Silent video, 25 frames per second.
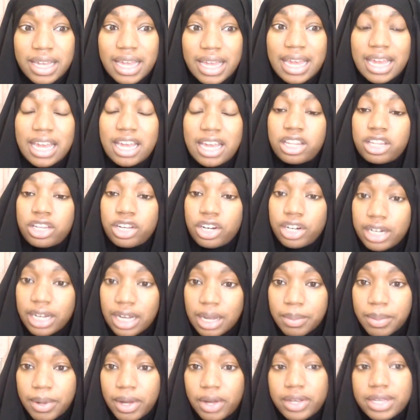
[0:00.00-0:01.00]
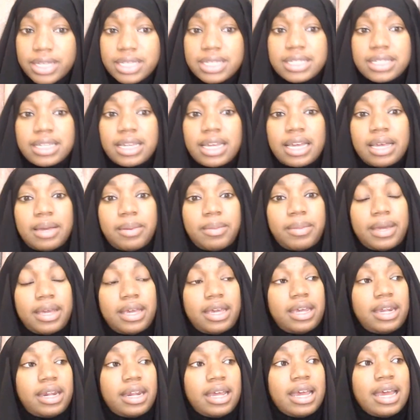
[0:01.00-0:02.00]
and learning about Islam
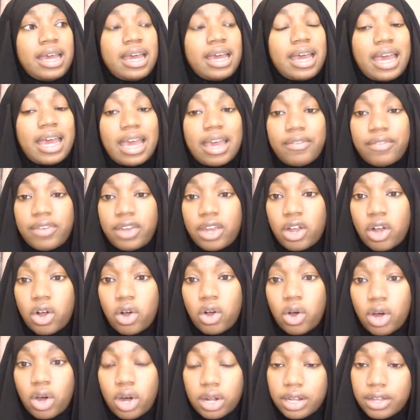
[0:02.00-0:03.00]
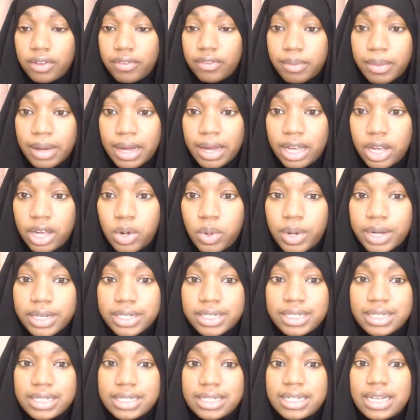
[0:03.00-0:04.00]
and having all of my
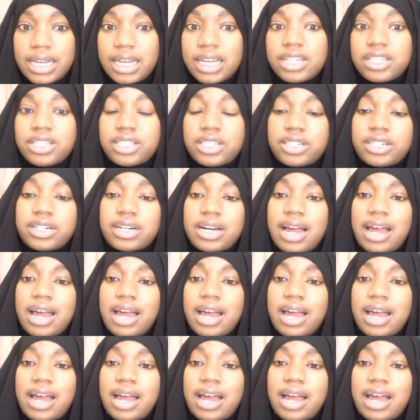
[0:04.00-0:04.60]
questions answered,